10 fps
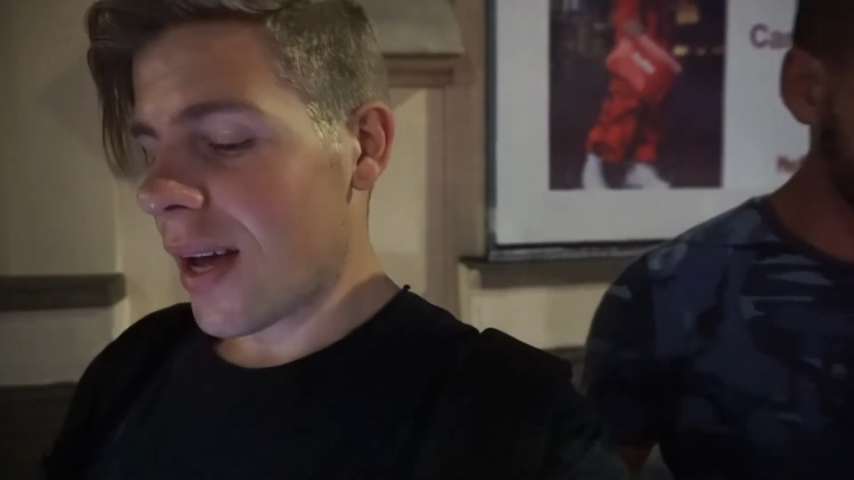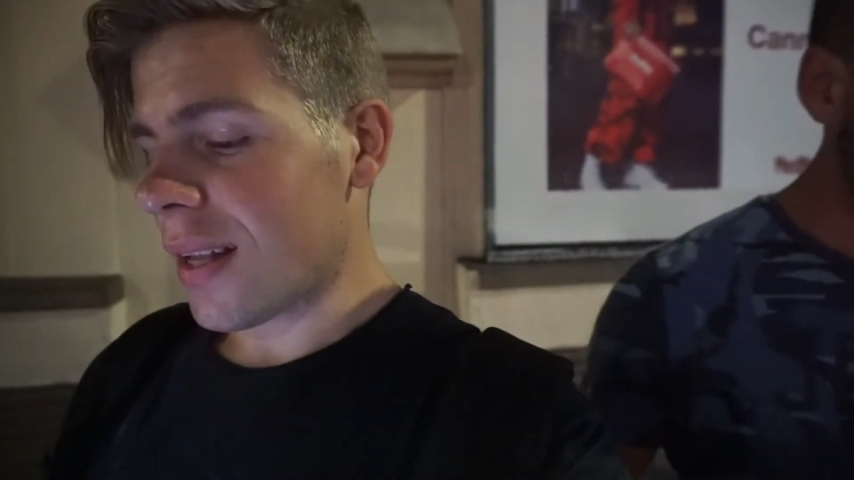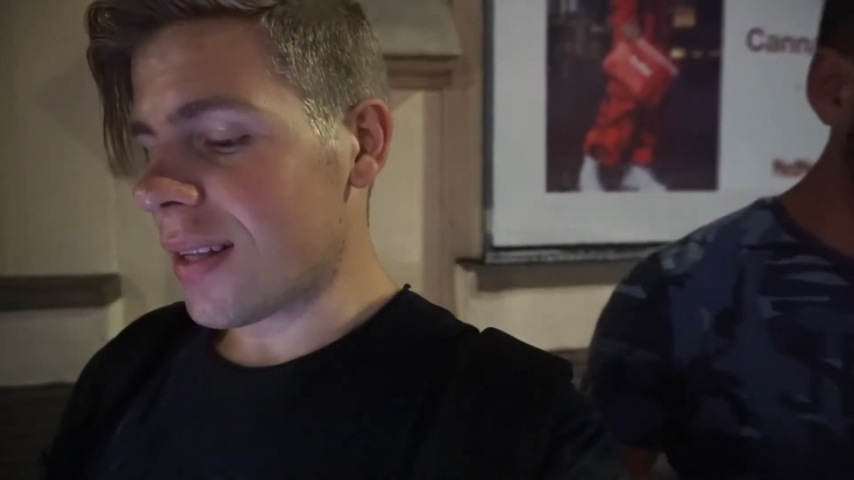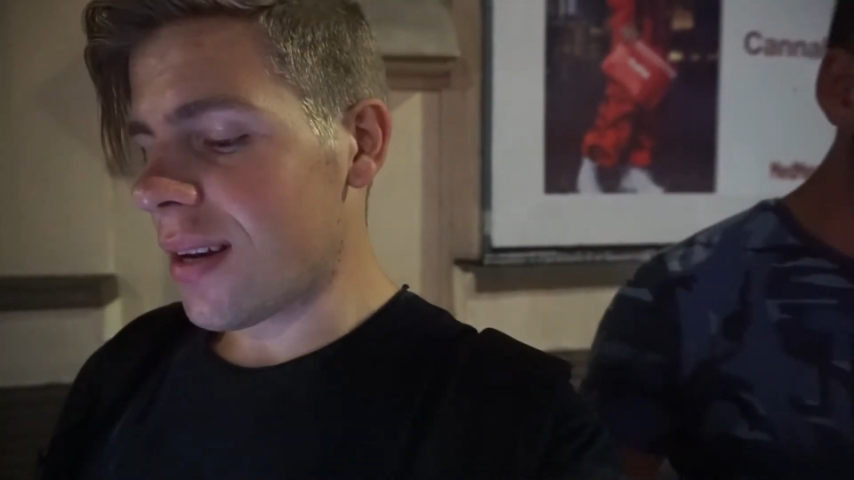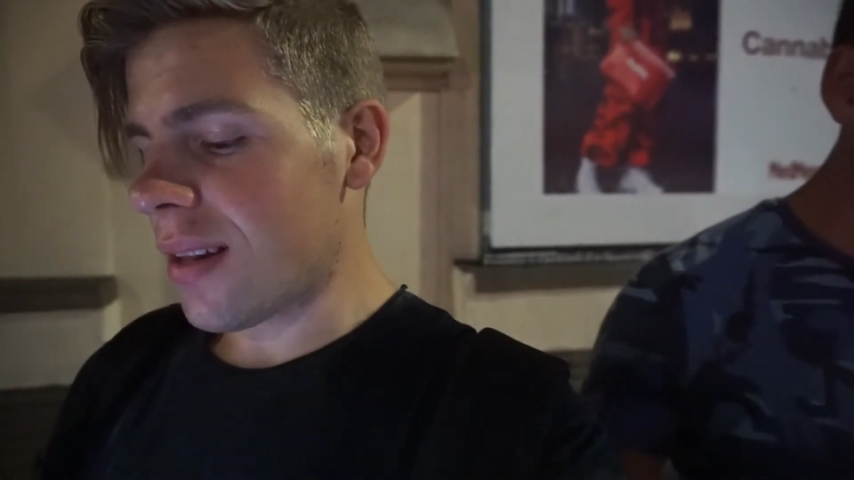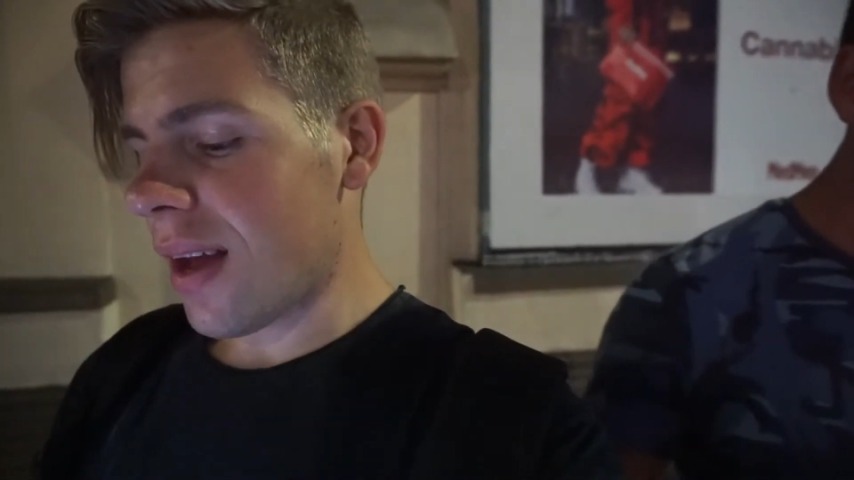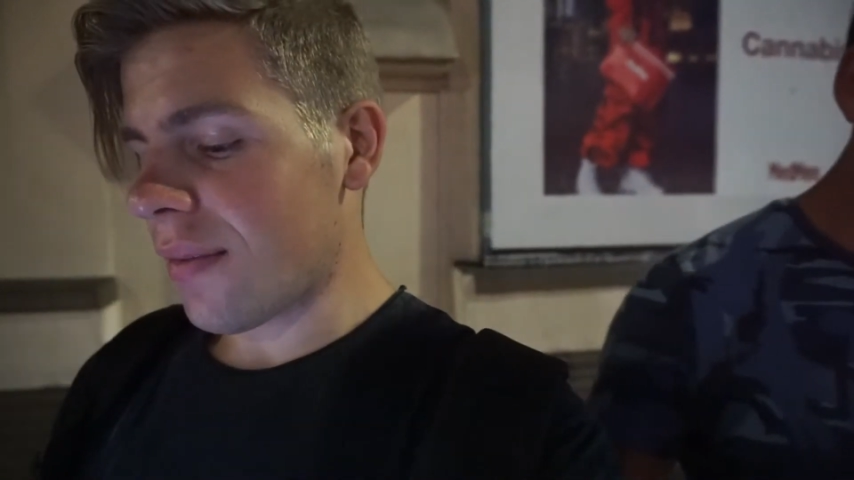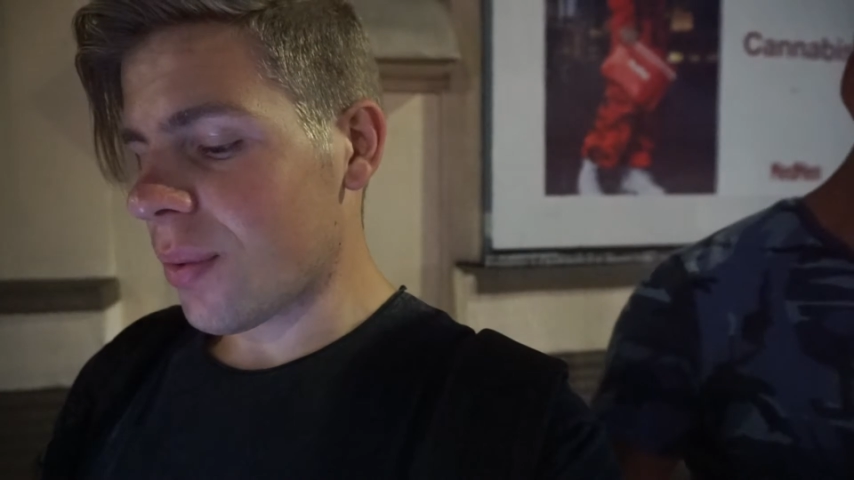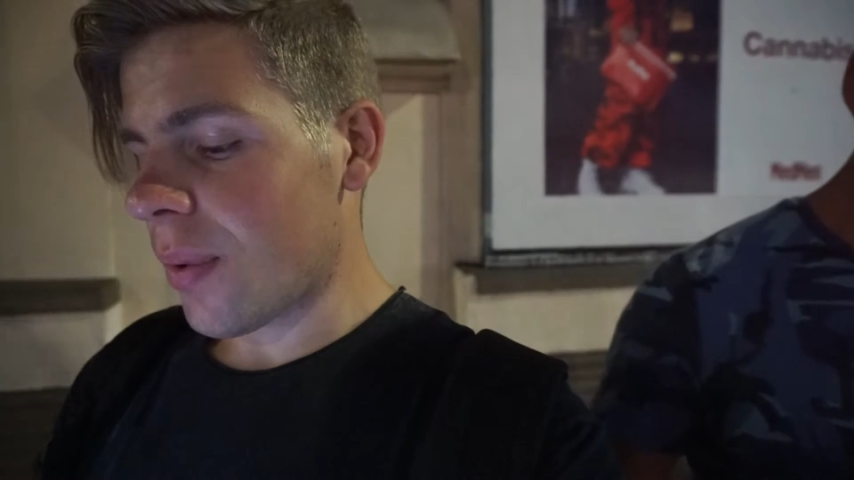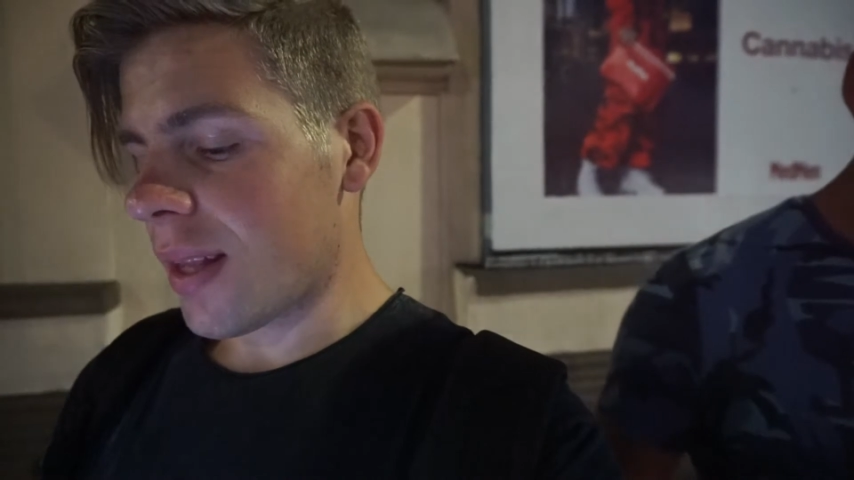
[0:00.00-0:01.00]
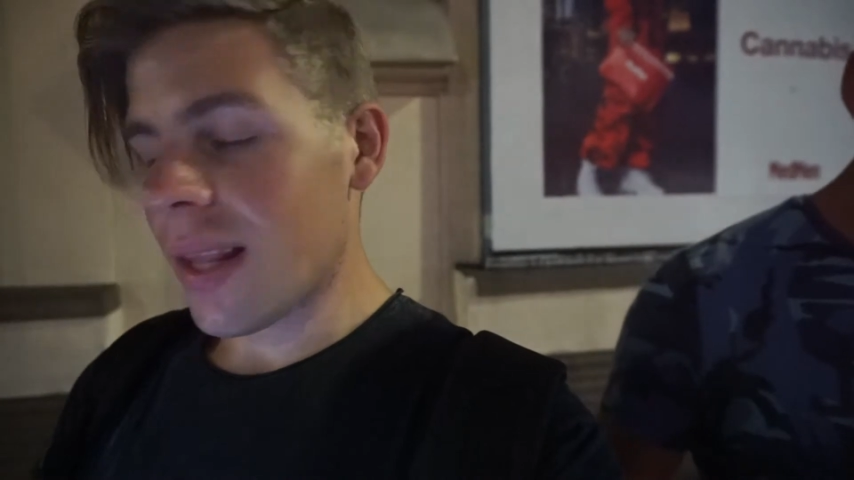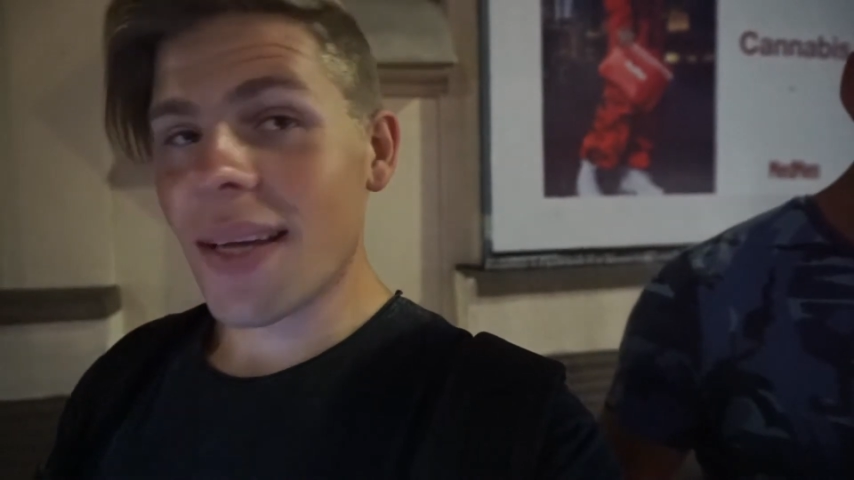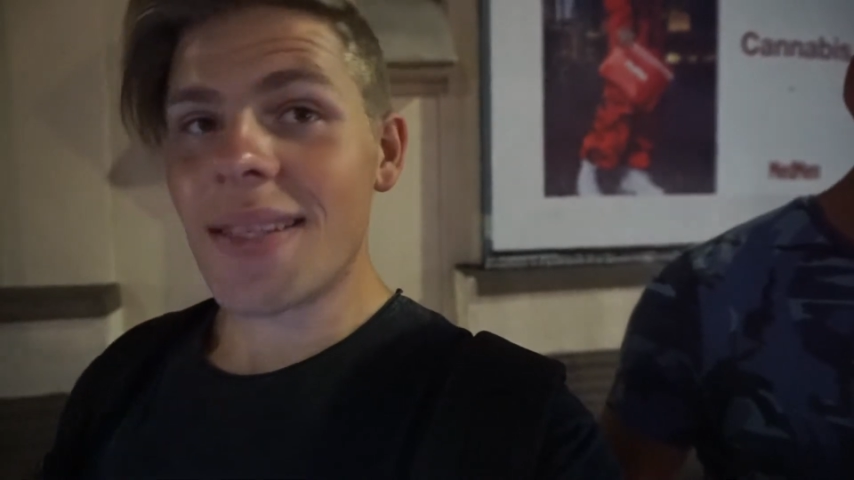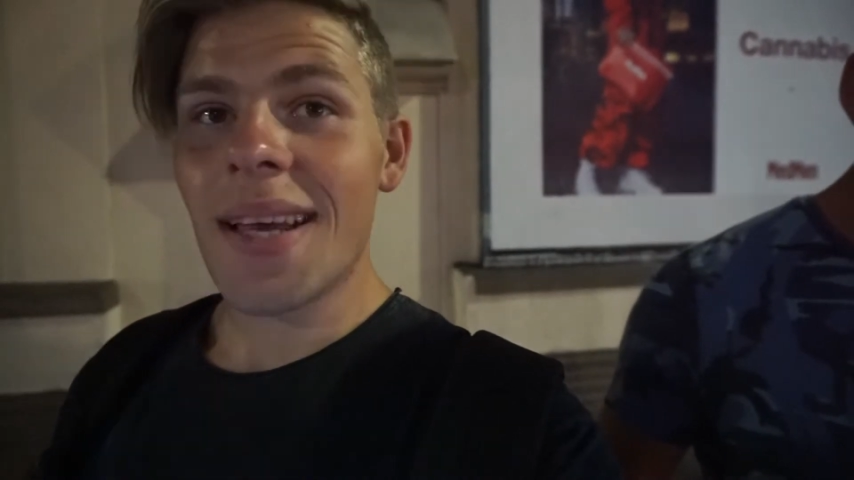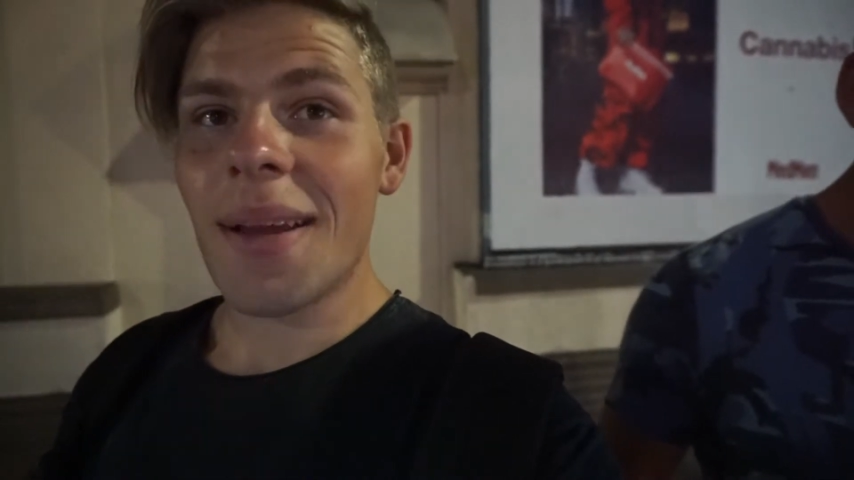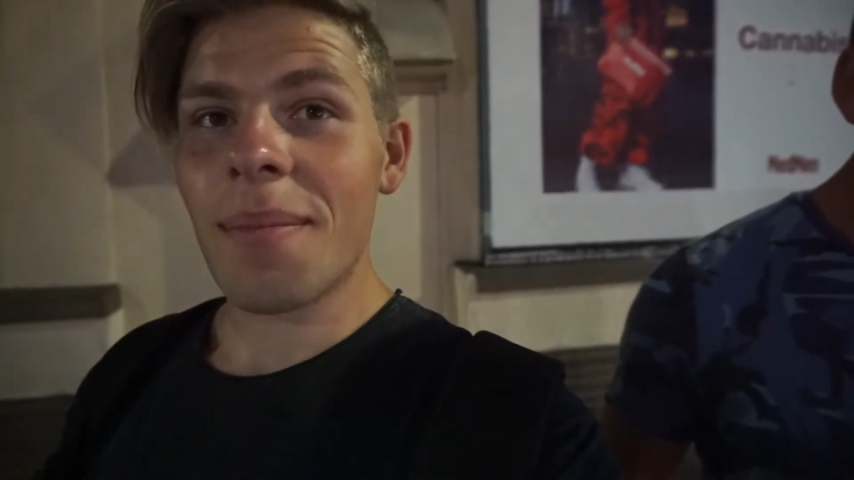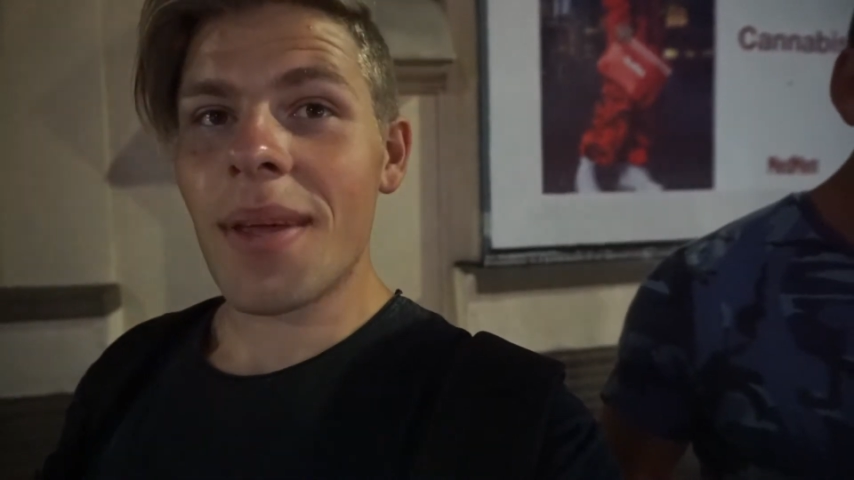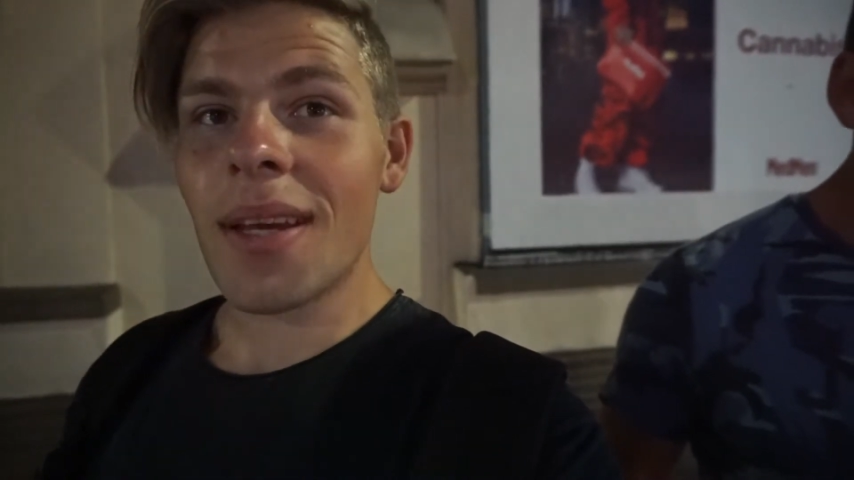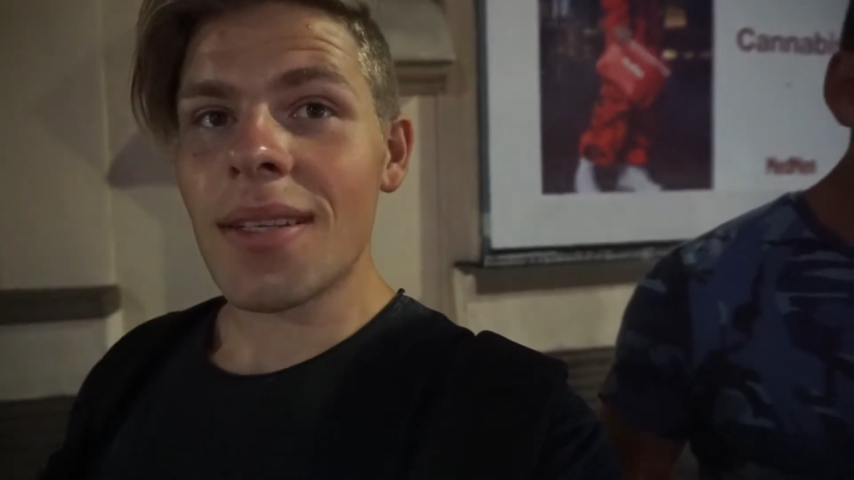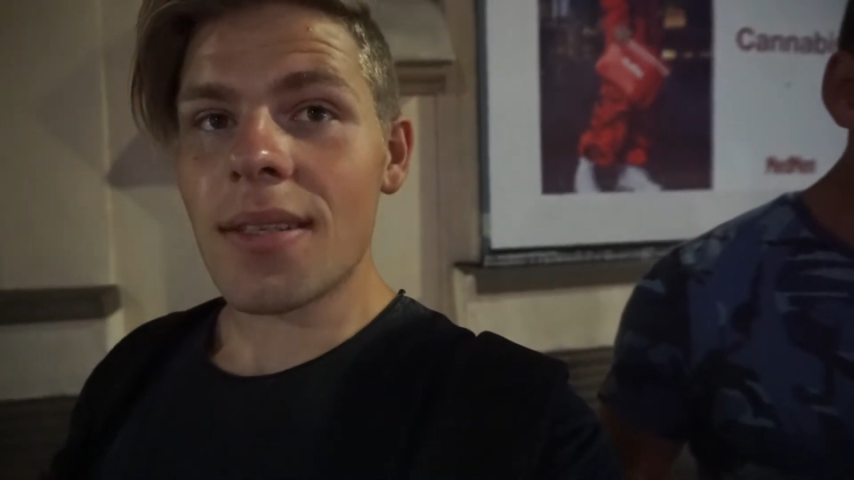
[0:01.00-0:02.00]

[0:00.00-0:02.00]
I literally have to wait like 10 minutes.